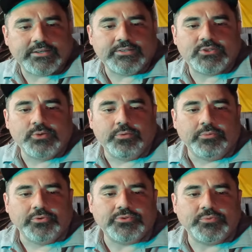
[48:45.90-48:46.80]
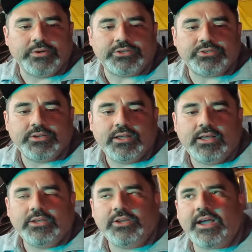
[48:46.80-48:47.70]
consumables, which
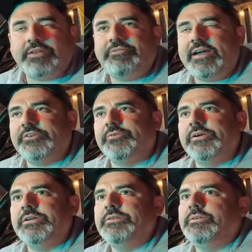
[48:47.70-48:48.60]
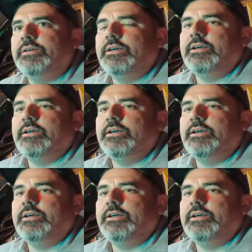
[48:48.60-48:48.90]
you got to factor in.